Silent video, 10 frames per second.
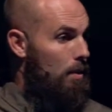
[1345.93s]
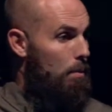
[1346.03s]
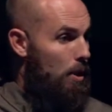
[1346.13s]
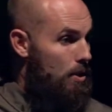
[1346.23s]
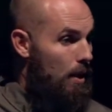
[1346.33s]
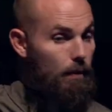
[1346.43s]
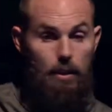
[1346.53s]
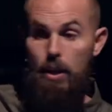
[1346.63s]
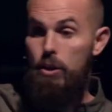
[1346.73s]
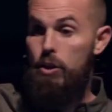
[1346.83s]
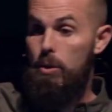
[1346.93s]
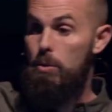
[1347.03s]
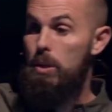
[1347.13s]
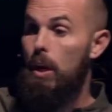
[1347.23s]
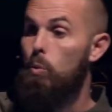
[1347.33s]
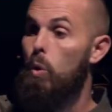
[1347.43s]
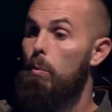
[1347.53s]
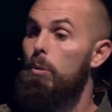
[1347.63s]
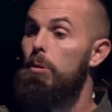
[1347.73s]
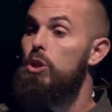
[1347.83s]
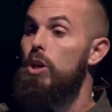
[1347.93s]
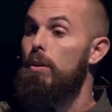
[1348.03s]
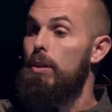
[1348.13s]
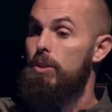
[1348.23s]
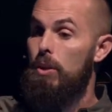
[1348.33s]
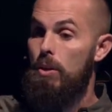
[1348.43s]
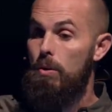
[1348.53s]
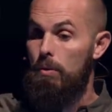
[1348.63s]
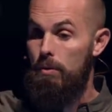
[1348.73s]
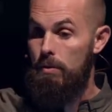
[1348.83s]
Put yourself in their shoes, and what would be generous to you?